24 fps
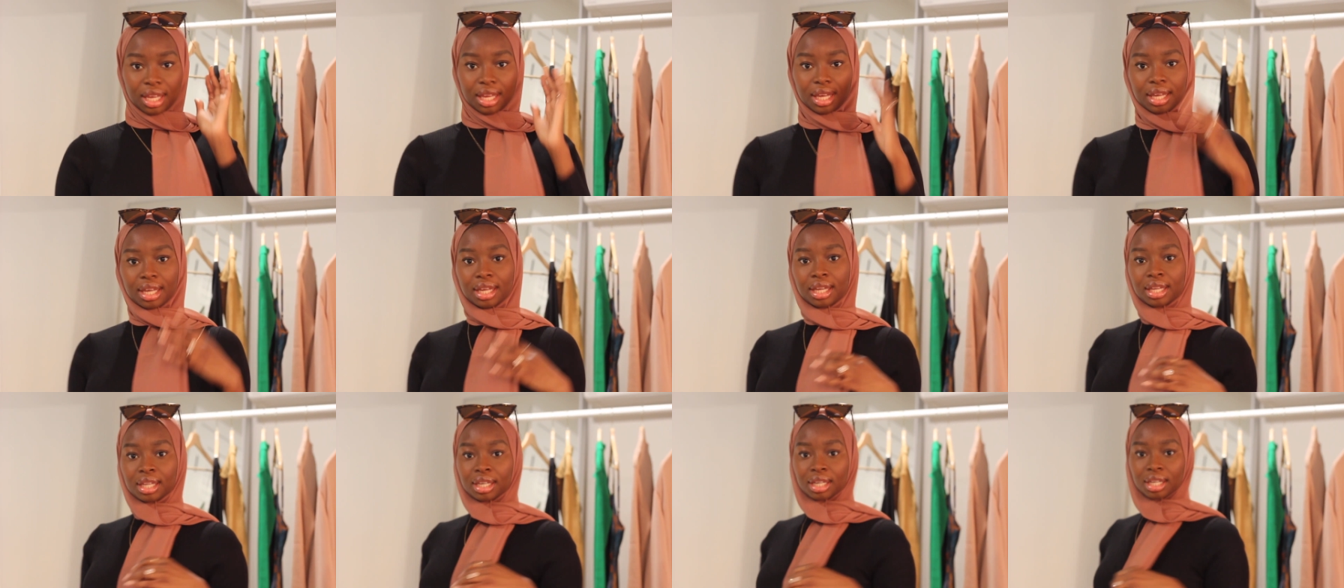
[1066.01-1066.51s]

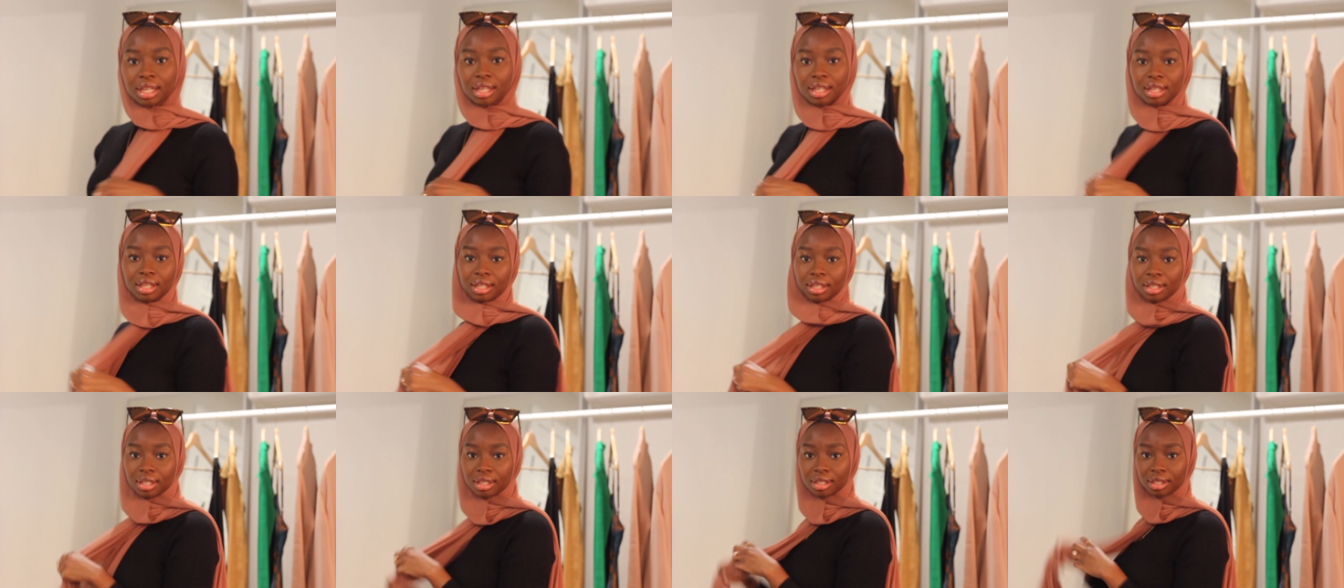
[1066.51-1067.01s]
And
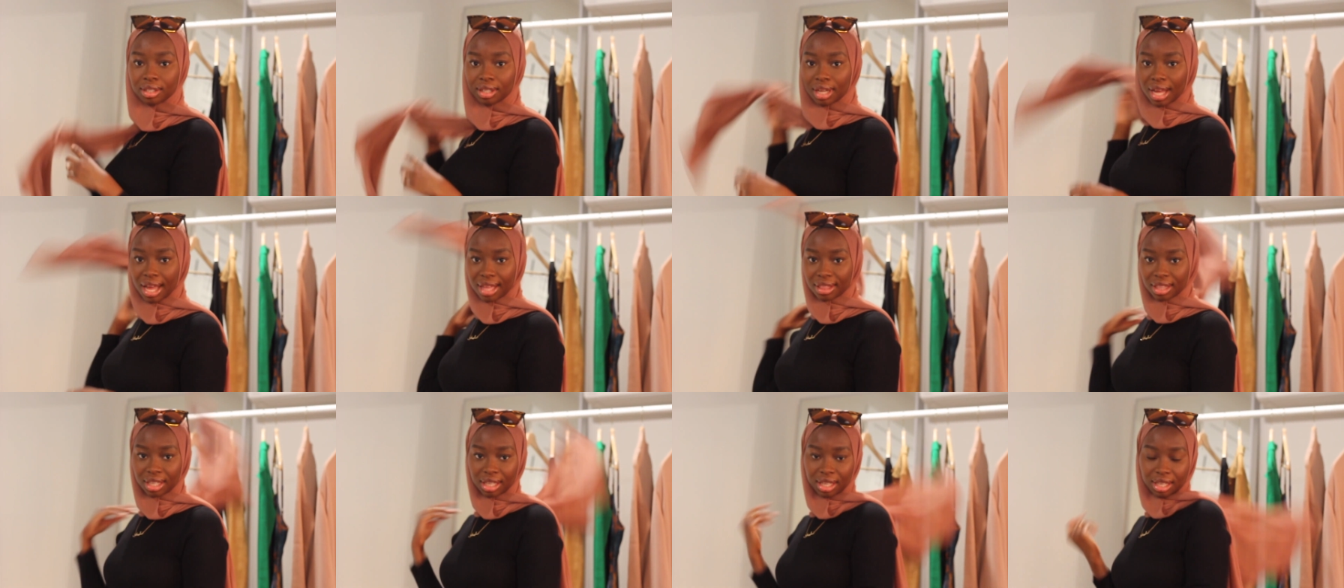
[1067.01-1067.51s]

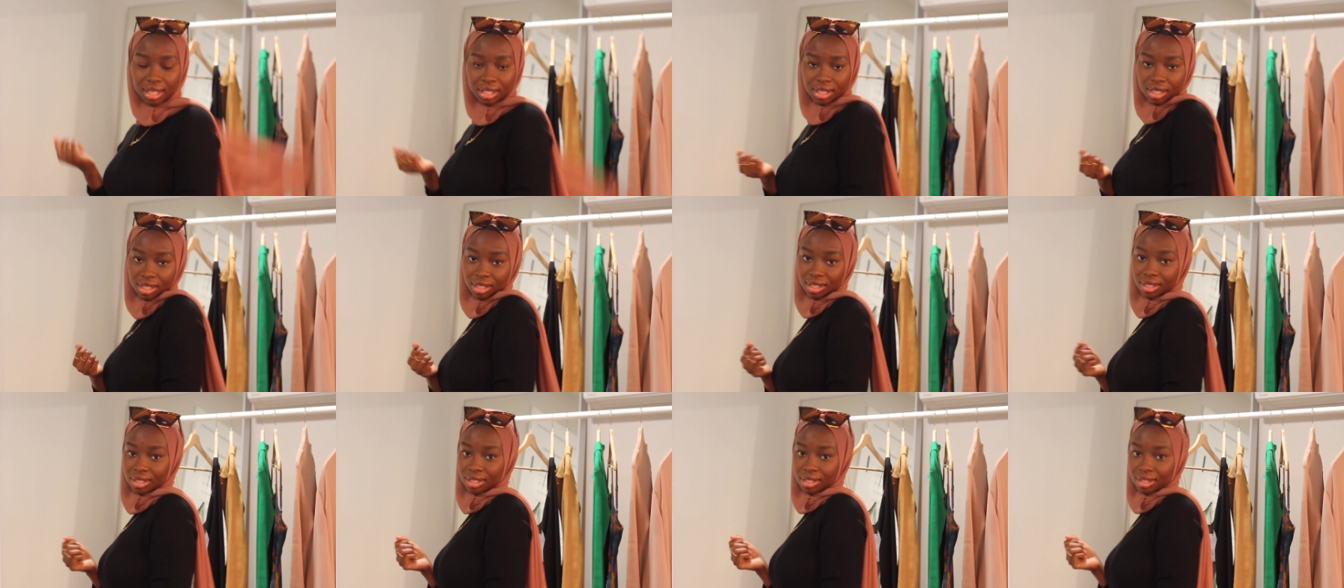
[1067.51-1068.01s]
I think it's
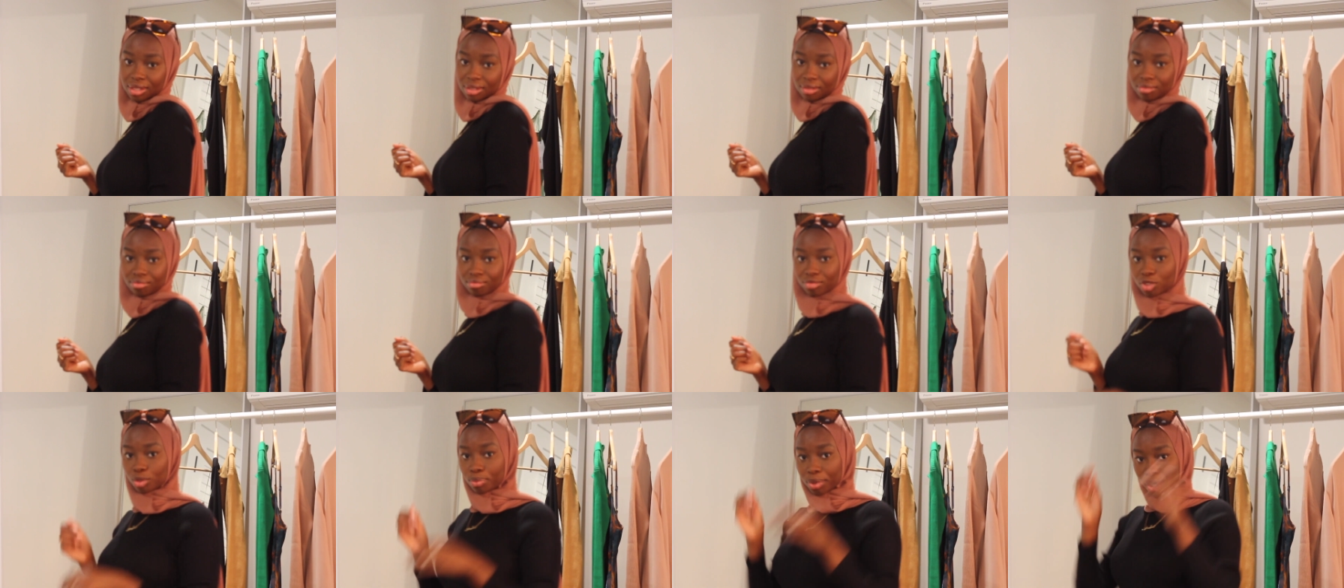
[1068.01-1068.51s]
just
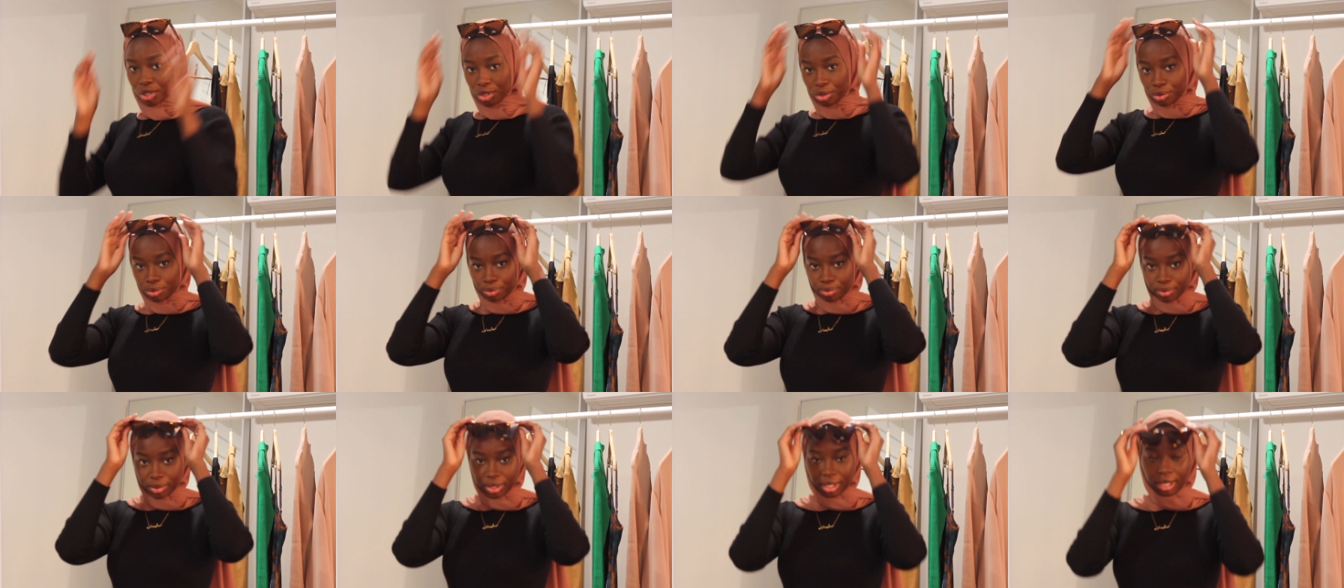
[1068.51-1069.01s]
super
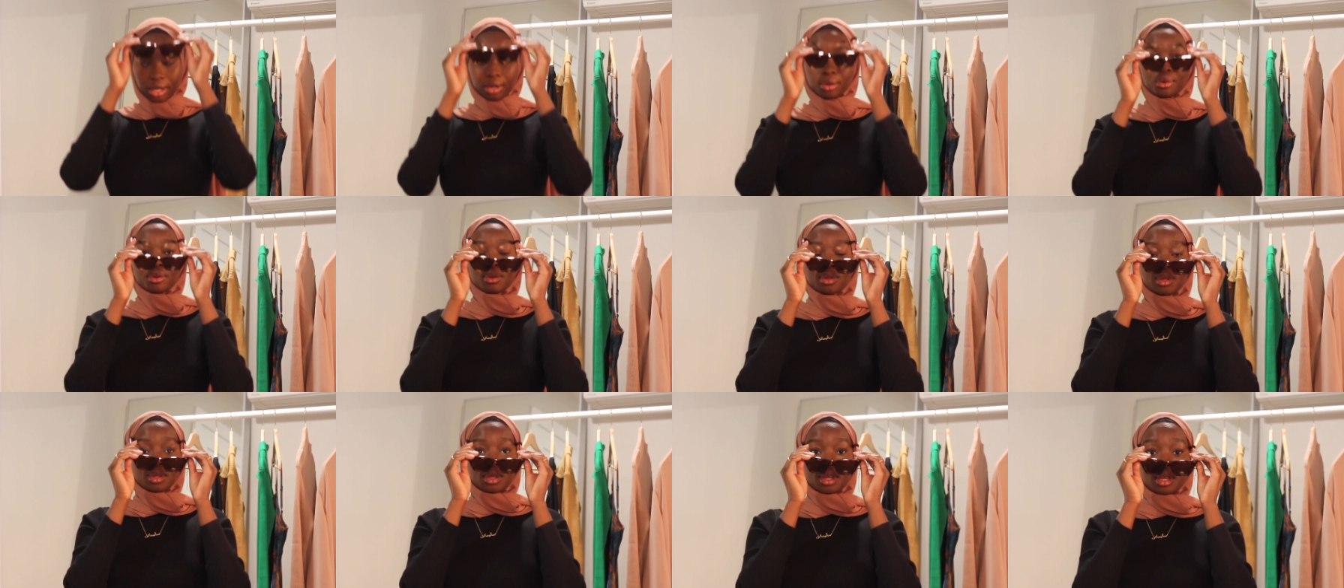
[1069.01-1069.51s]
cute. So
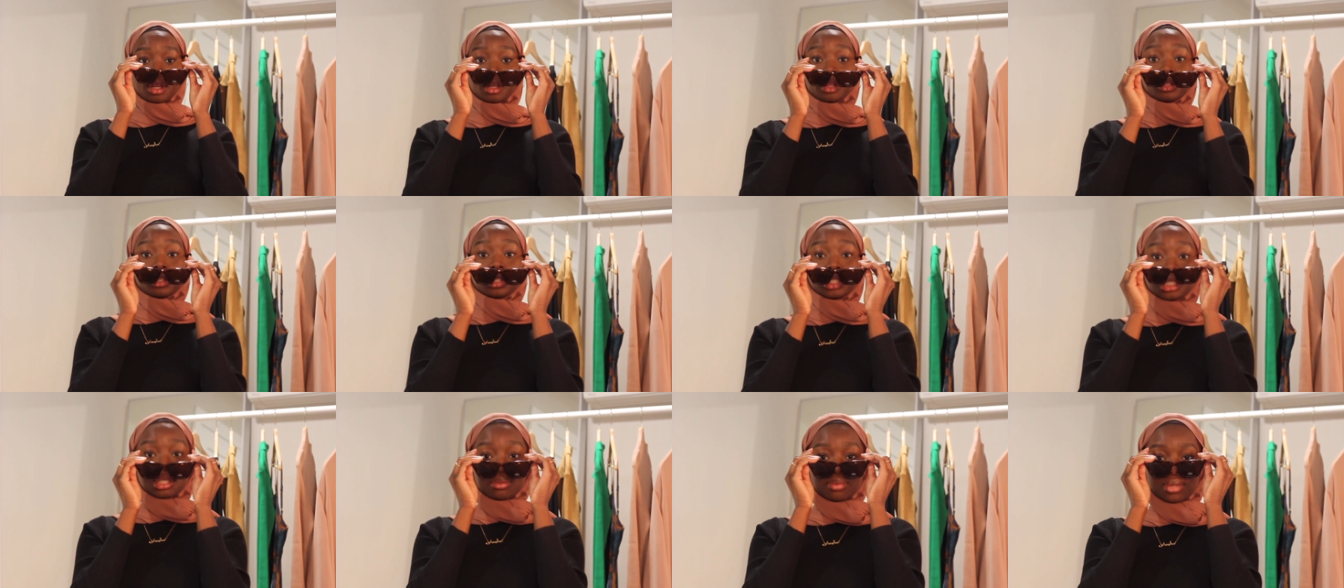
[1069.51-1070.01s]

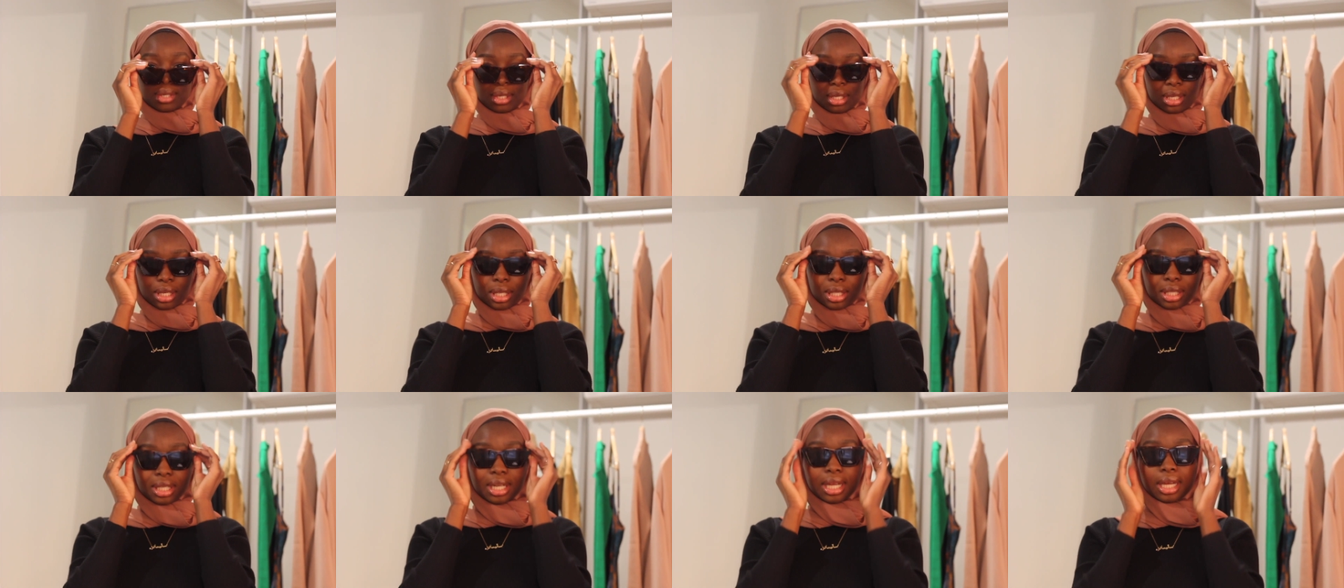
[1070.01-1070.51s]
this is what it
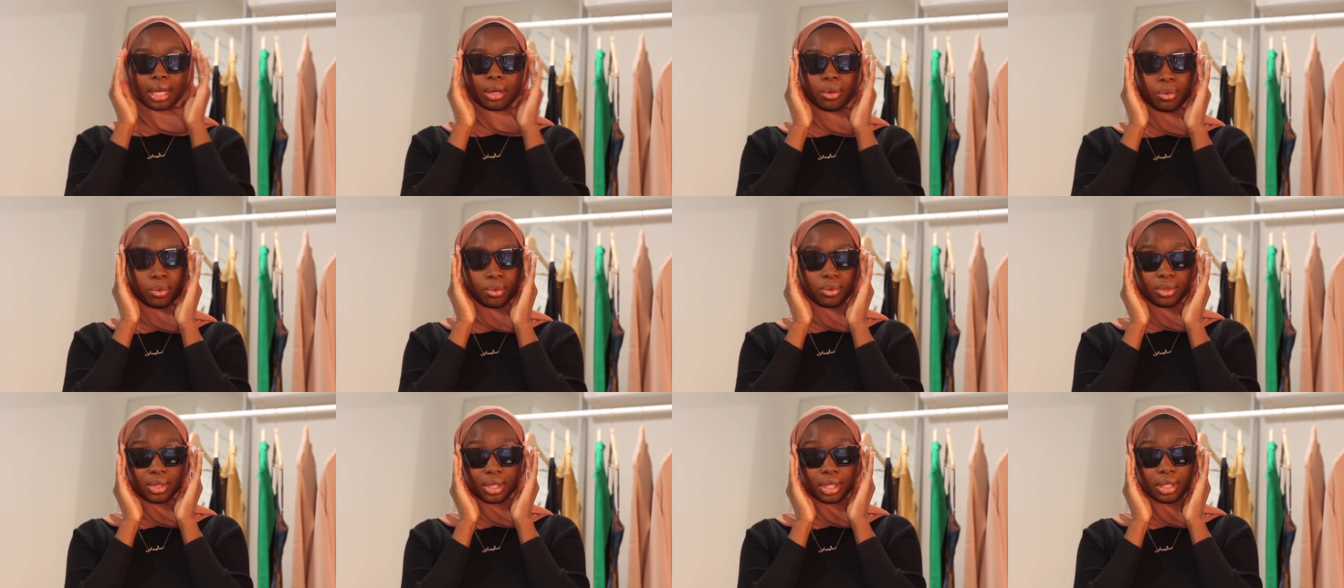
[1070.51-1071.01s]
looks like
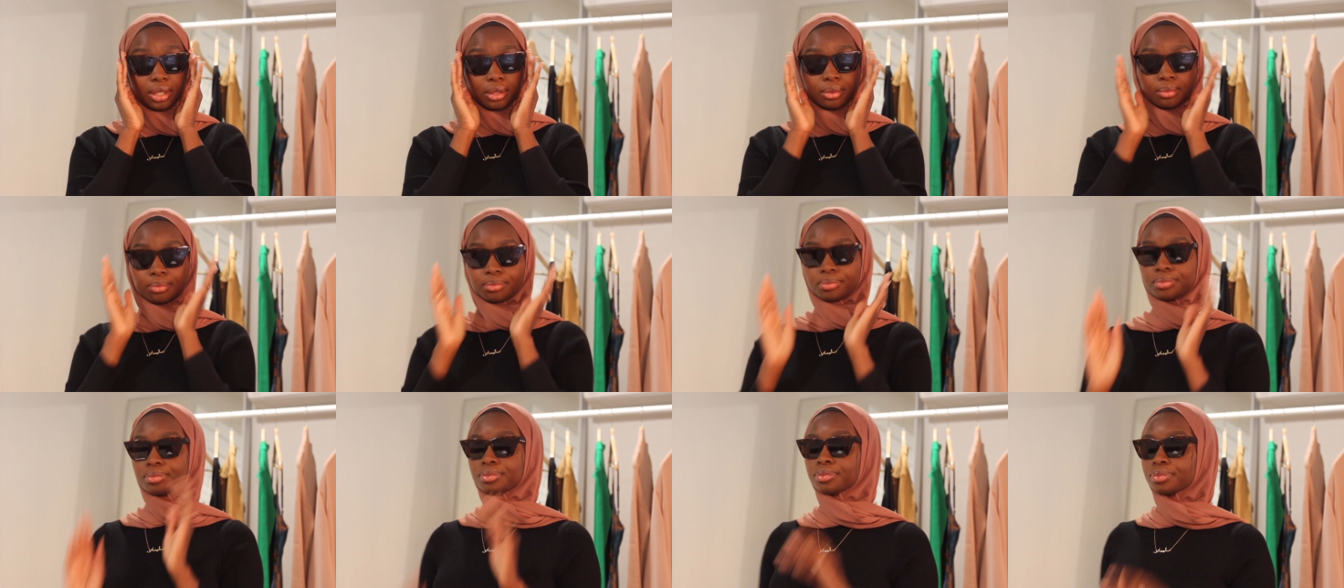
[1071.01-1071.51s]

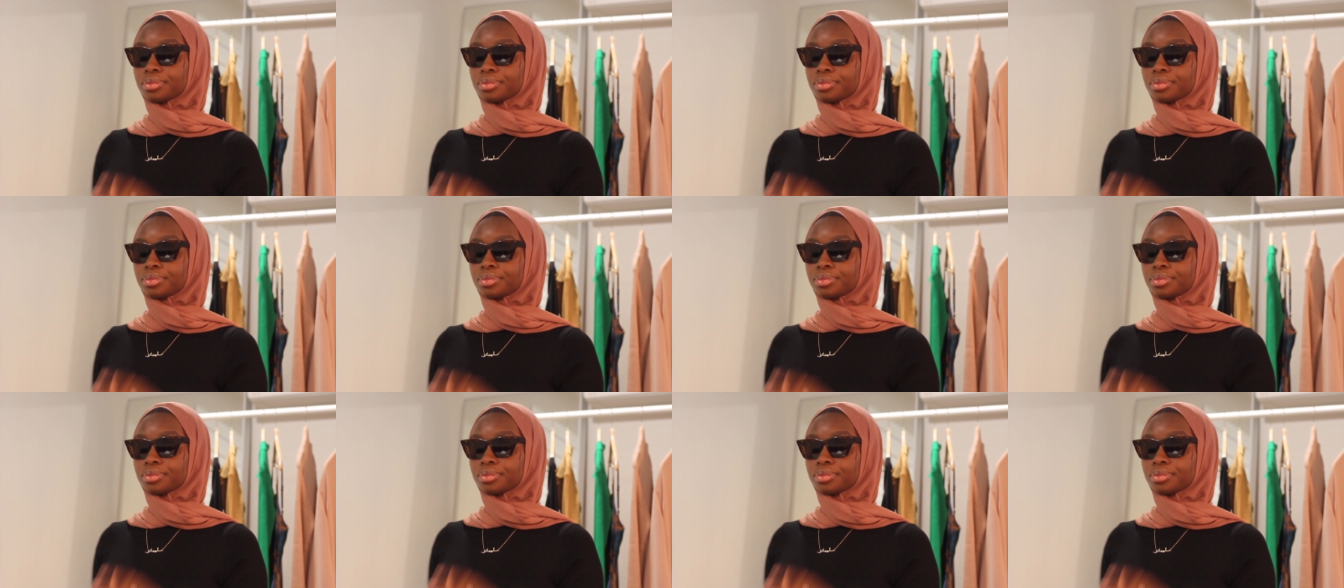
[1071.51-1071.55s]
on.